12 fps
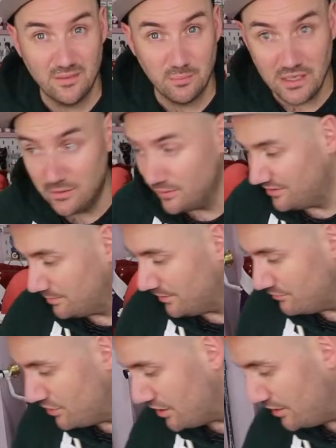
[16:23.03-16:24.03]
to sprinkle some
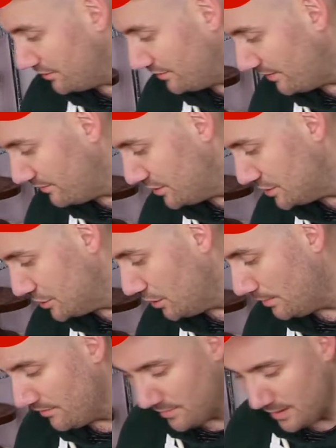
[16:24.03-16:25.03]
of those over the
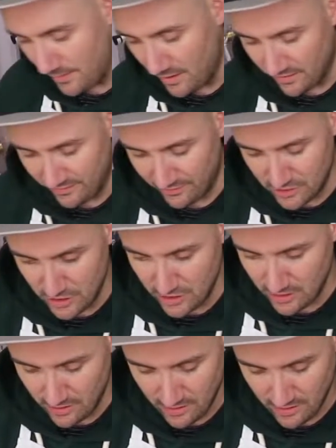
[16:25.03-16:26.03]
top of my bars
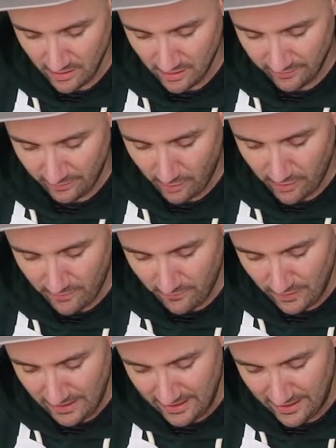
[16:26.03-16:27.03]
too. So
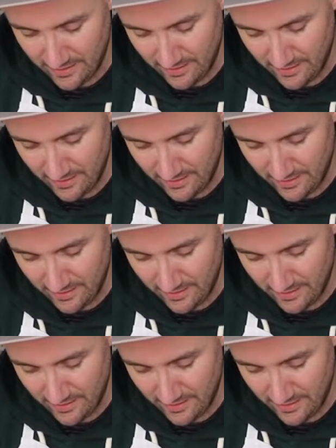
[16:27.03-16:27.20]
hopefully,